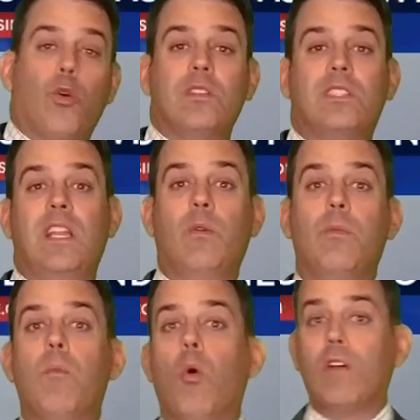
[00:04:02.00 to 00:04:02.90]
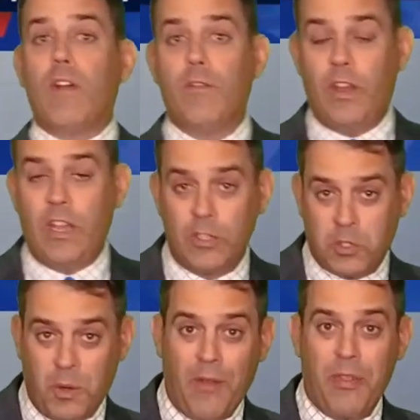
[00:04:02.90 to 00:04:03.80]
seeing you with more of our videos
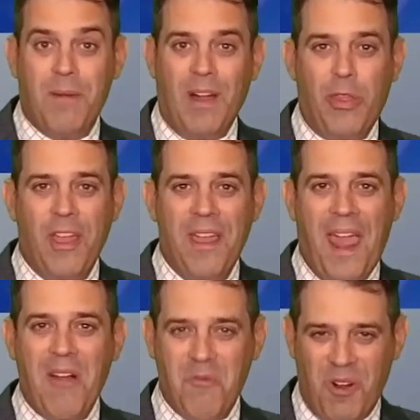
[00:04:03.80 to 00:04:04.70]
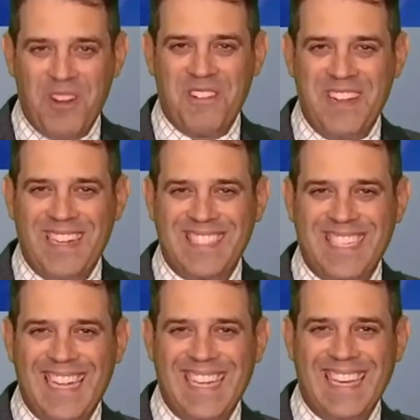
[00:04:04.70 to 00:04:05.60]
throughout the month at
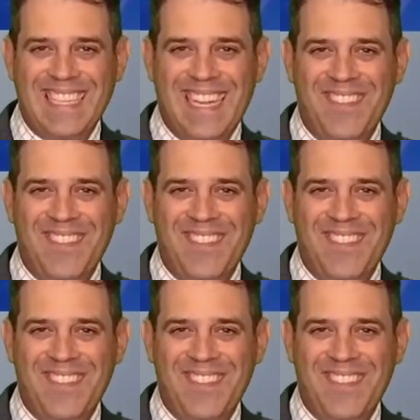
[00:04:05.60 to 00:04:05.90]
onedegreeoutside.com.